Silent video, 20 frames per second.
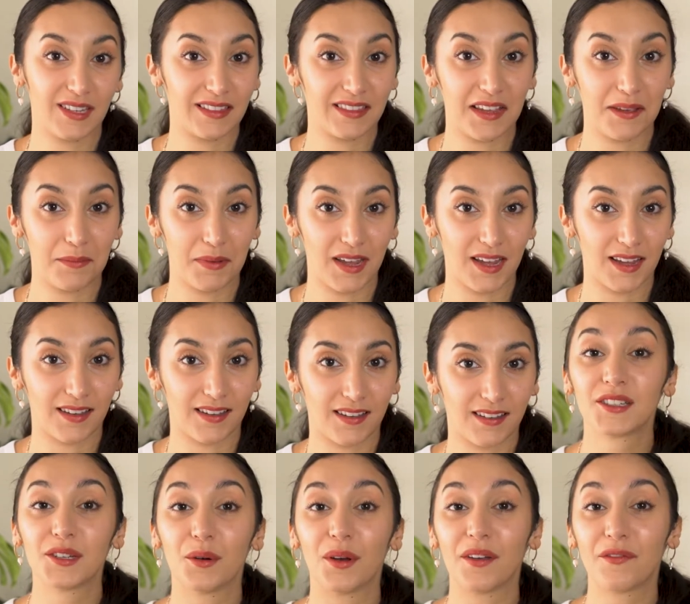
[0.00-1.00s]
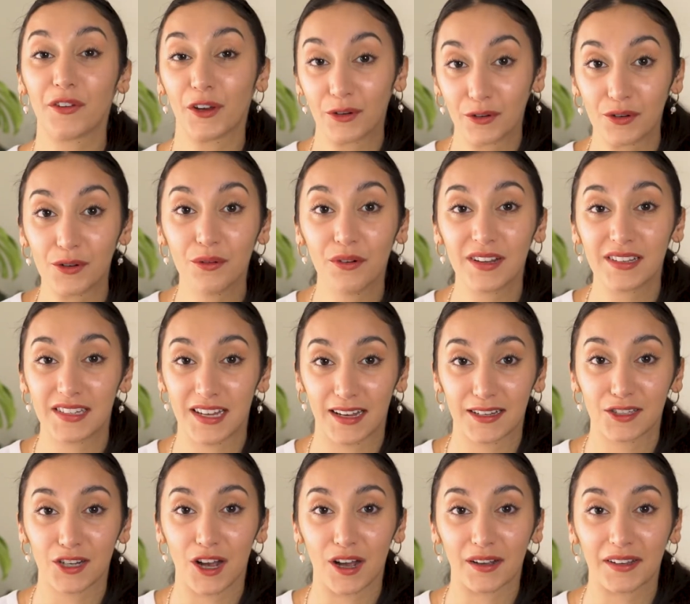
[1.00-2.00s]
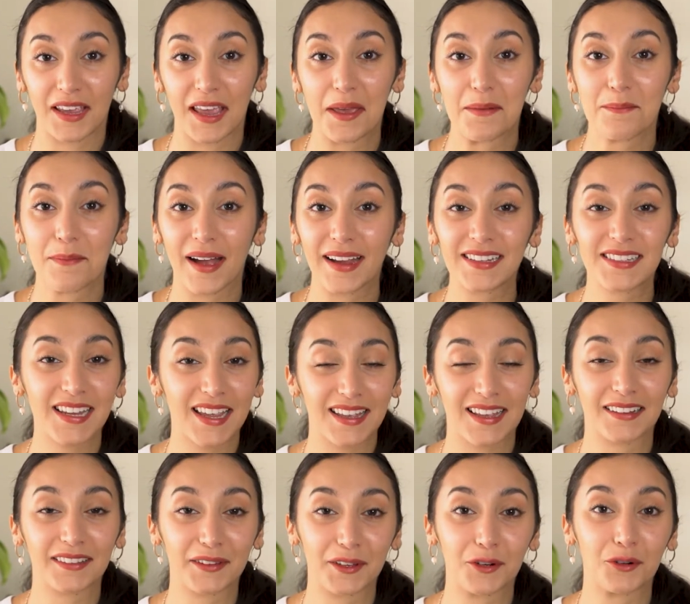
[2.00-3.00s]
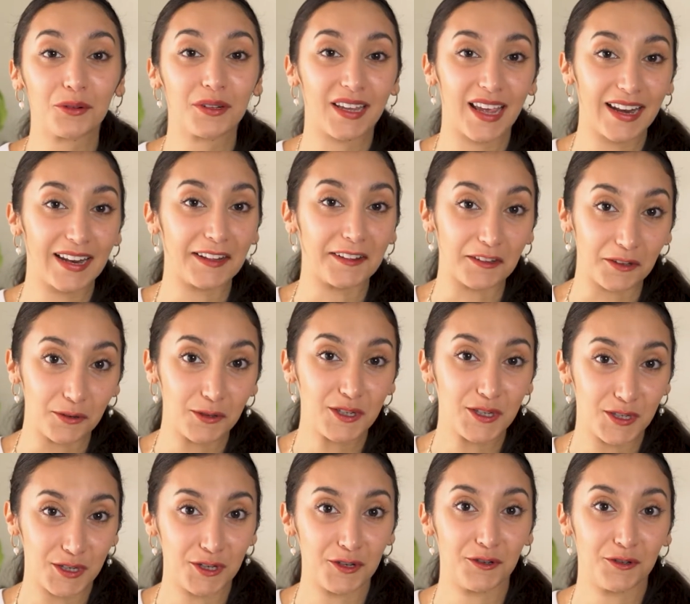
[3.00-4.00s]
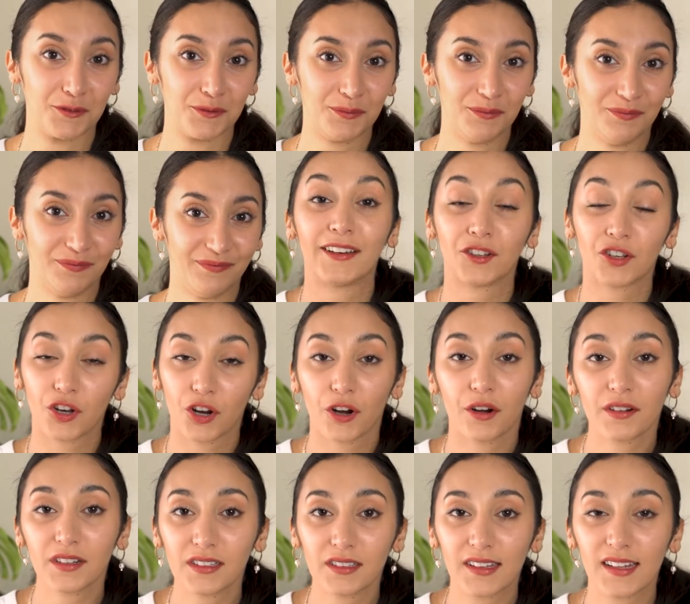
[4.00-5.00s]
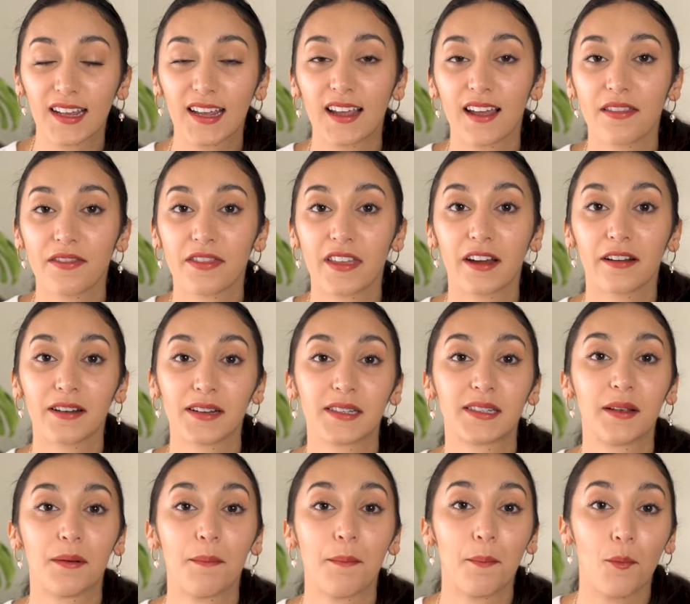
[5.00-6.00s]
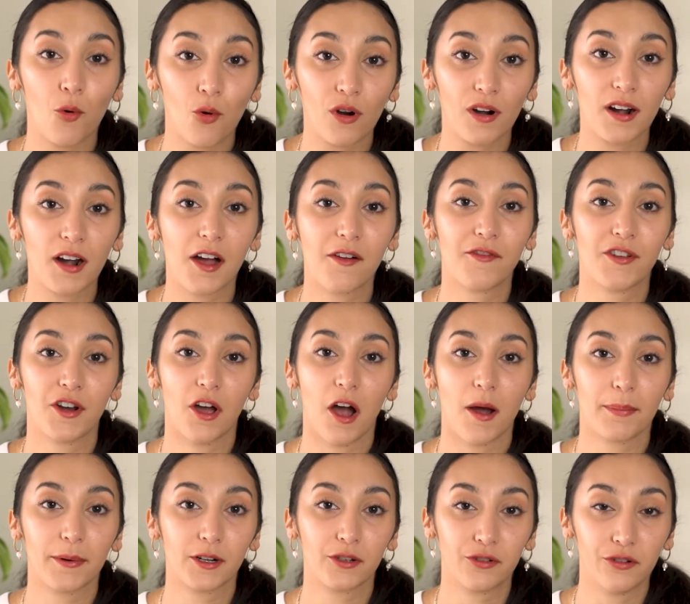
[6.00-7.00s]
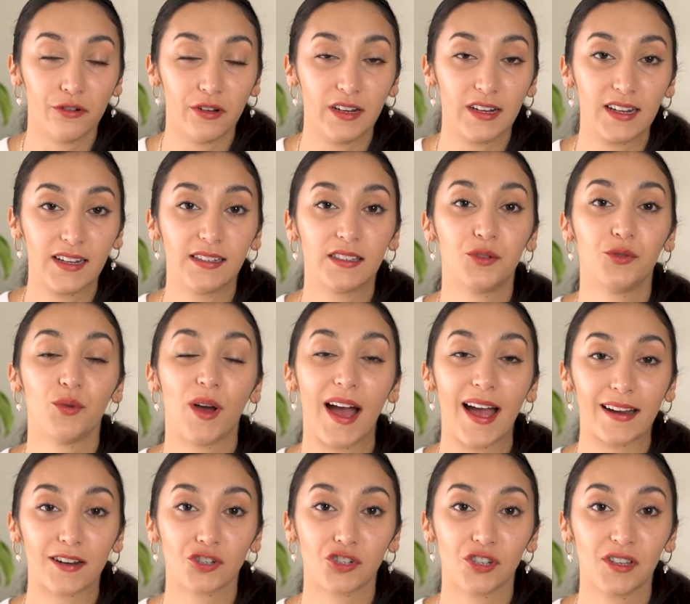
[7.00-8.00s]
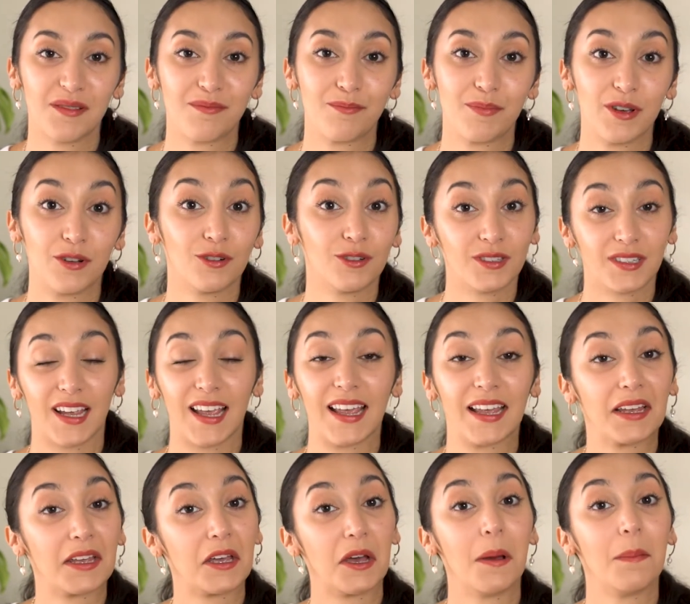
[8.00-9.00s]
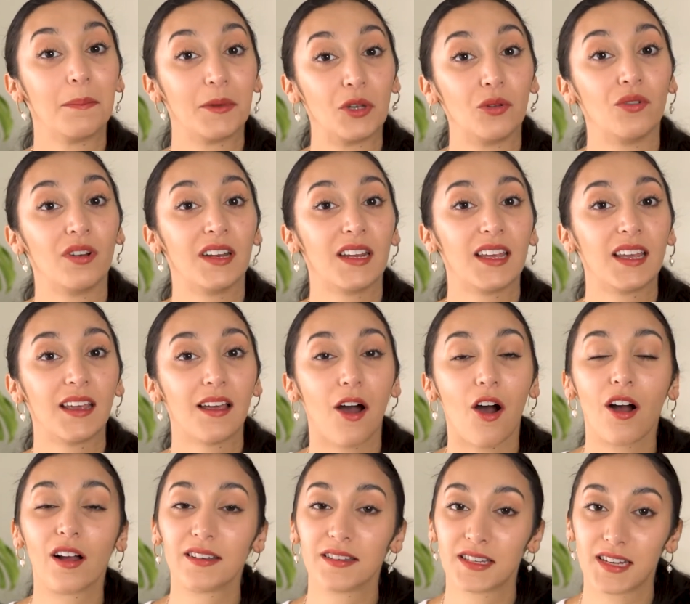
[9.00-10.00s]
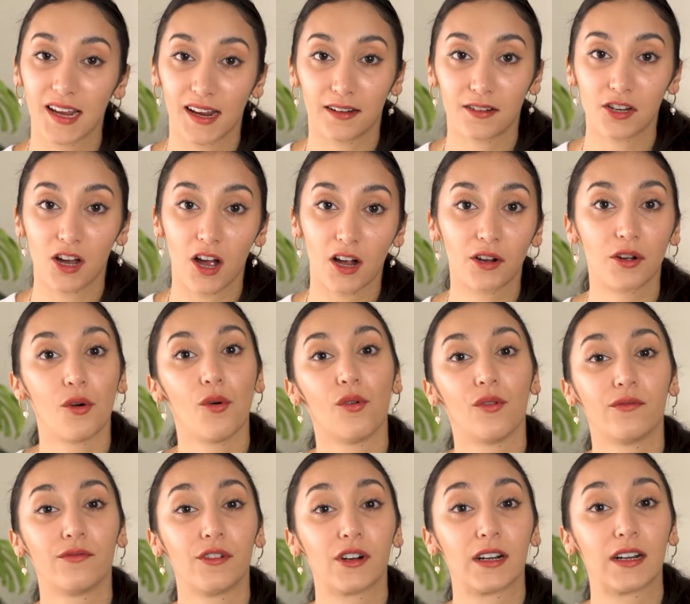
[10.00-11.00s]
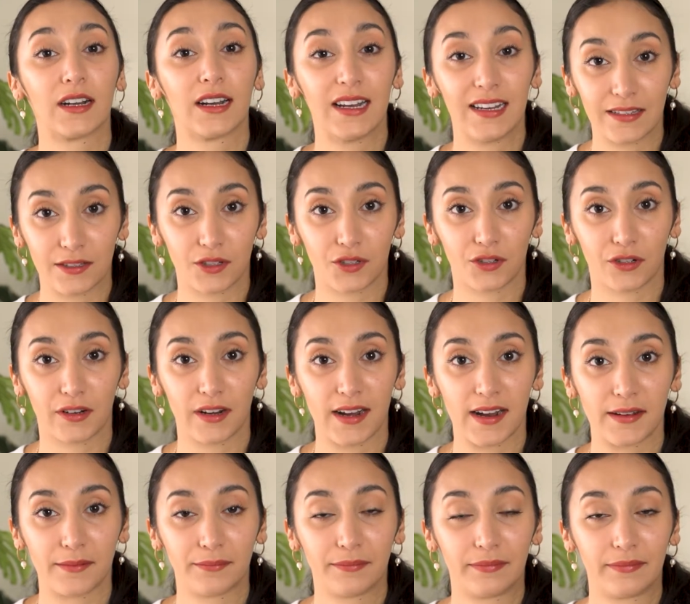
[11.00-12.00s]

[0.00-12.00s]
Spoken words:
that they make. So if you're new to TikTok, it might take a little getting used to. And currently, there is more of an opportunity to actually build a community on TikTok over Instagram.